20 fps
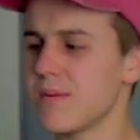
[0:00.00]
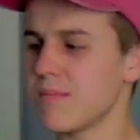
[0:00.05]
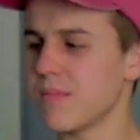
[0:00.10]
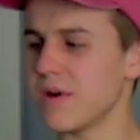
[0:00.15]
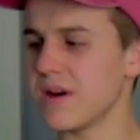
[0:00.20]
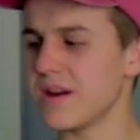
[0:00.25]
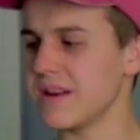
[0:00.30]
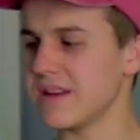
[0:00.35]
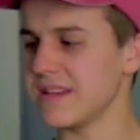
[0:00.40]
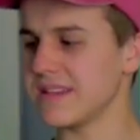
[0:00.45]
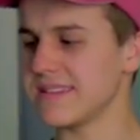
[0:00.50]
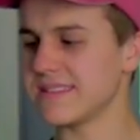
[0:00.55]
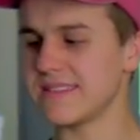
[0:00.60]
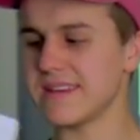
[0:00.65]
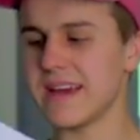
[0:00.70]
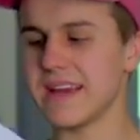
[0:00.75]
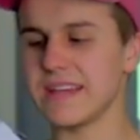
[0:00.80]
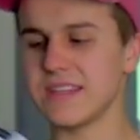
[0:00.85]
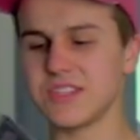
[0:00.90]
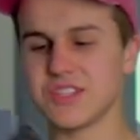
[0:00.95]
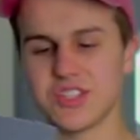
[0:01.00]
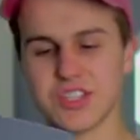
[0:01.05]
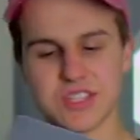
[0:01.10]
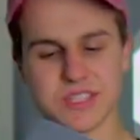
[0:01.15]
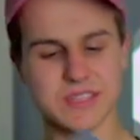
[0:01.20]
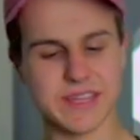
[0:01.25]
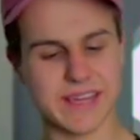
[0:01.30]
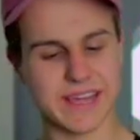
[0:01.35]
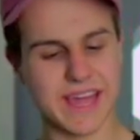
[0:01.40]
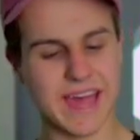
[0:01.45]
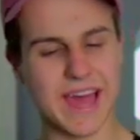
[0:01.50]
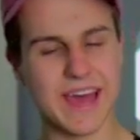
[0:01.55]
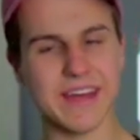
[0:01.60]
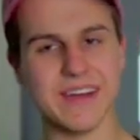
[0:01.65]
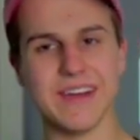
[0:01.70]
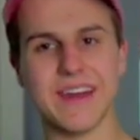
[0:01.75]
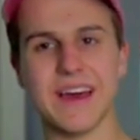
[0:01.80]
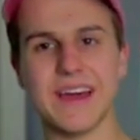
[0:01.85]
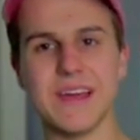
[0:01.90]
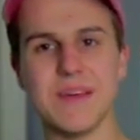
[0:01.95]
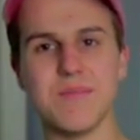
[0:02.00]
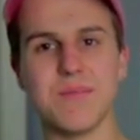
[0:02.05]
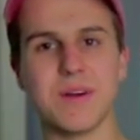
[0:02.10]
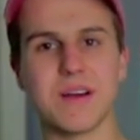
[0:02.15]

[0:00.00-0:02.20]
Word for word: but it's nice just like at night